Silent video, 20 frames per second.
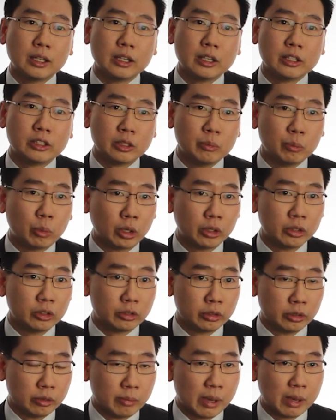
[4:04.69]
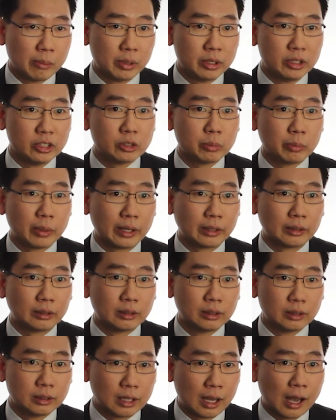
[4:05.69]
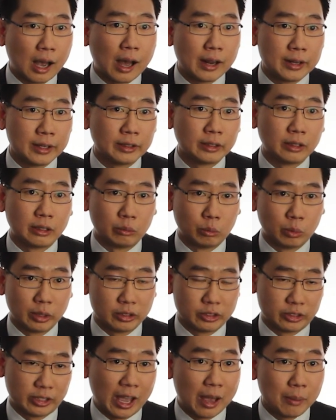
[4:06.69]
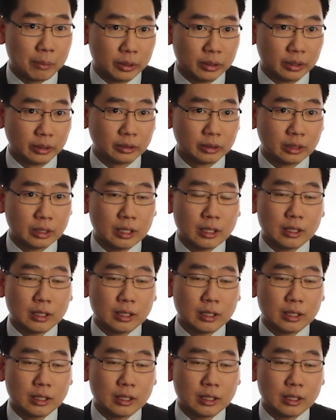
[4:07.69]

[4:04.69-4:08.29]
It's important to remember, despite the heartache and what's happening,